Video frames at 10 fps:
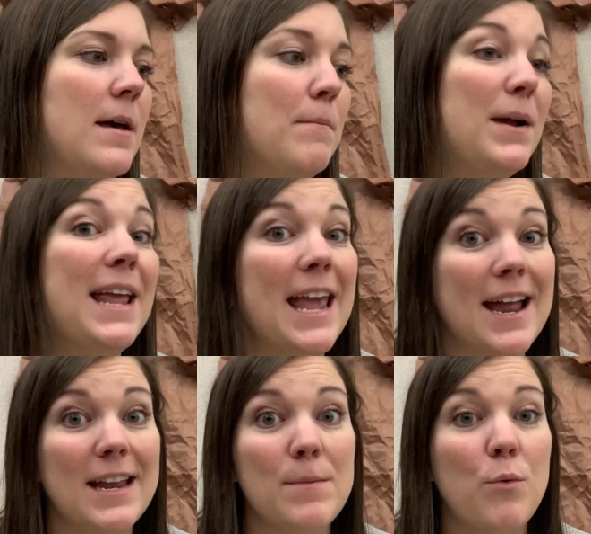But
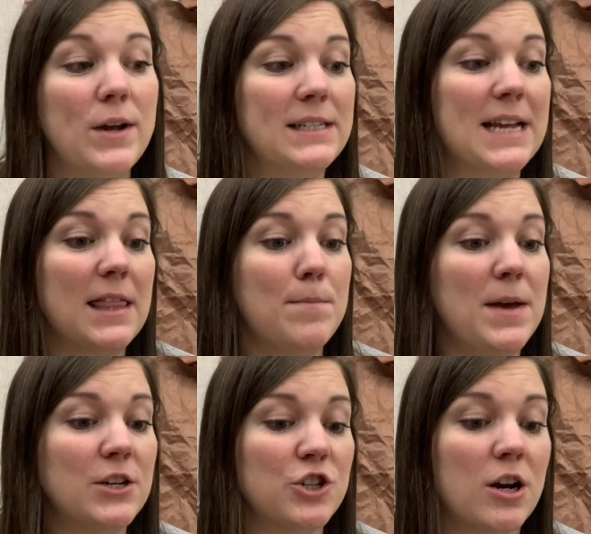Annie pointed at the
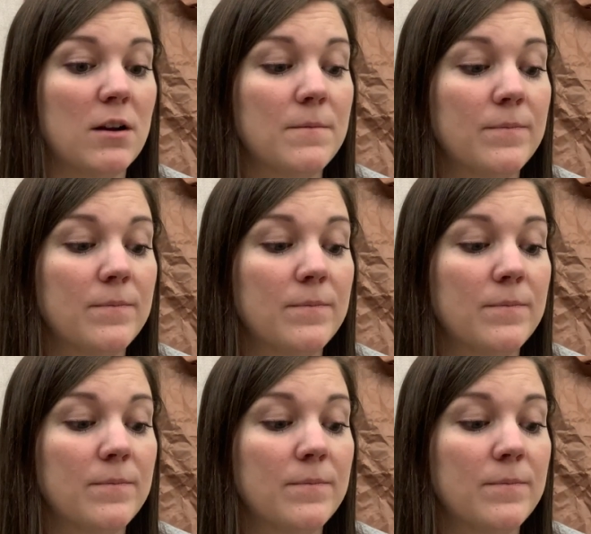picture.